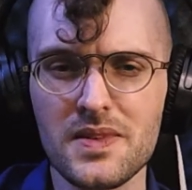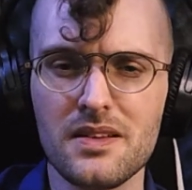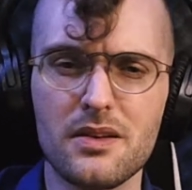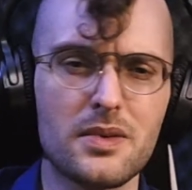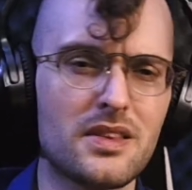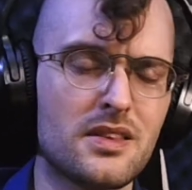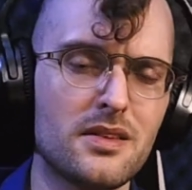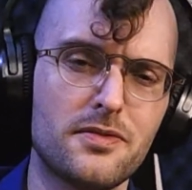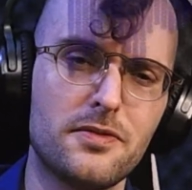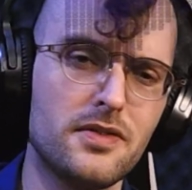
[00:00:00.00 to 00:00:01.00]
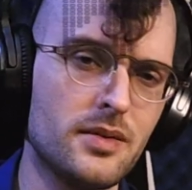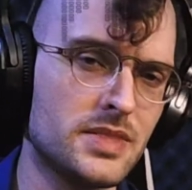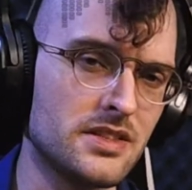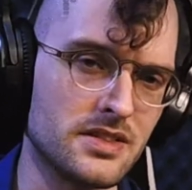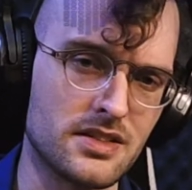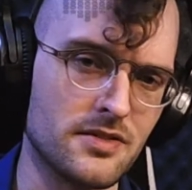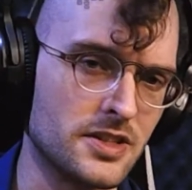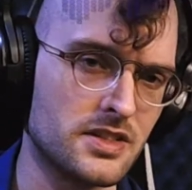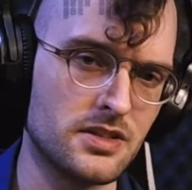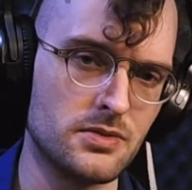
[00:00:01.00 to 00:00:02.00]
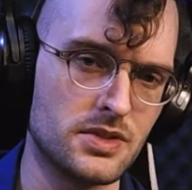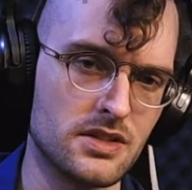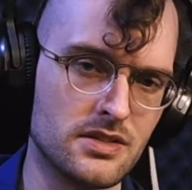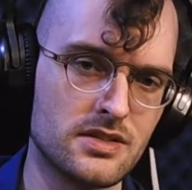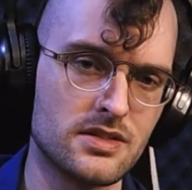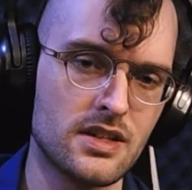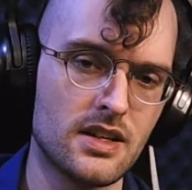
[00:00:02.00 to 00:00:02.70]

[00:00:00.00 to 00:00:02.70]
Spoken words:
with the flimsiest of excuses.